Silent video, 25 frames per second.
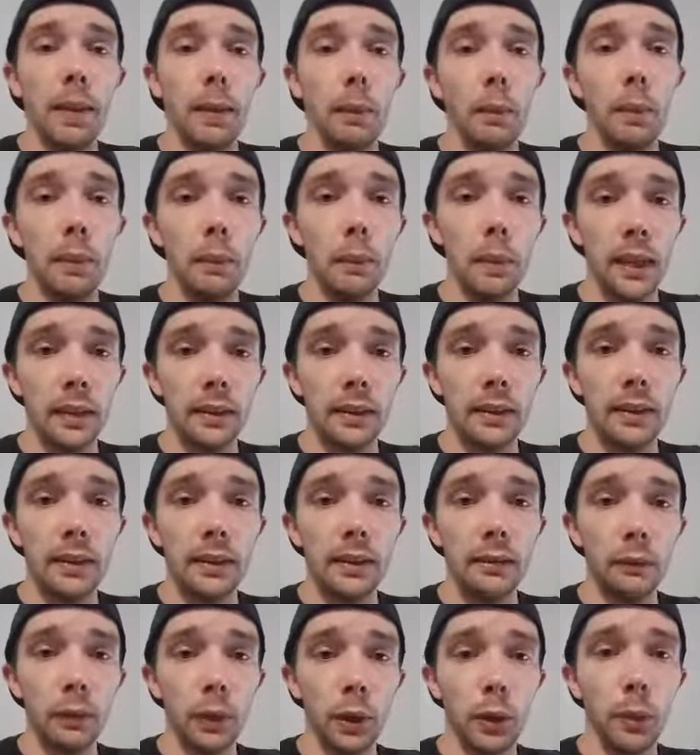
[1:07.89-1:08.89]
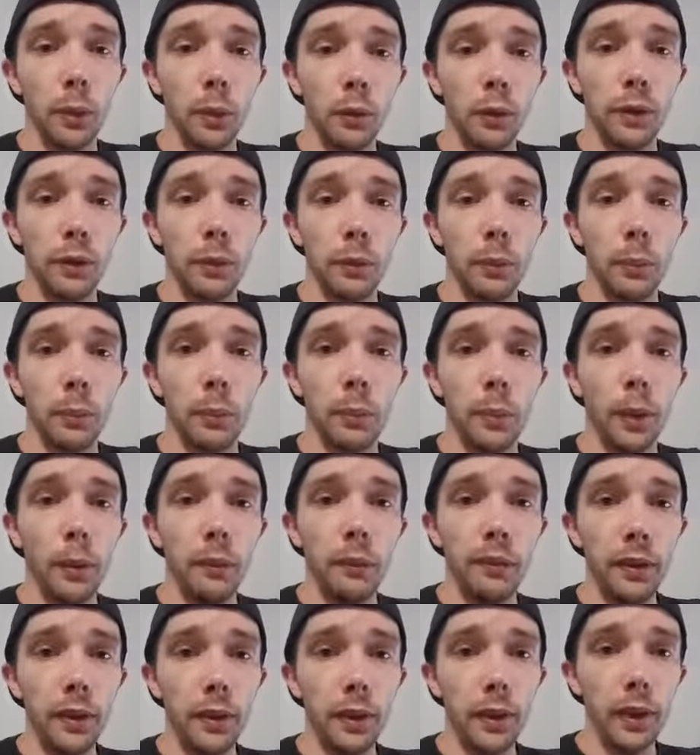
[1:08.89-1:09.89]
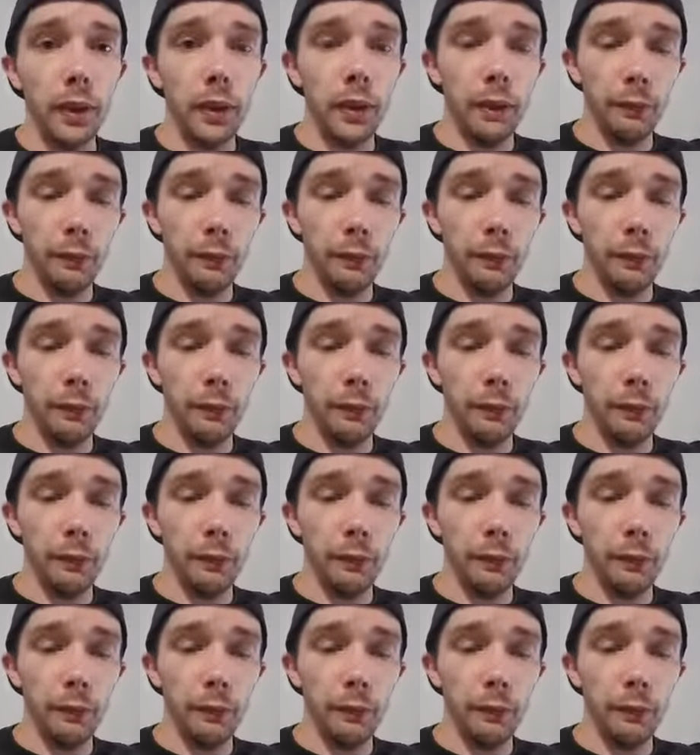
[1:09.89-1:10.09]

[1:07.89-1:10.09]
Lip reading: We must record you a profit.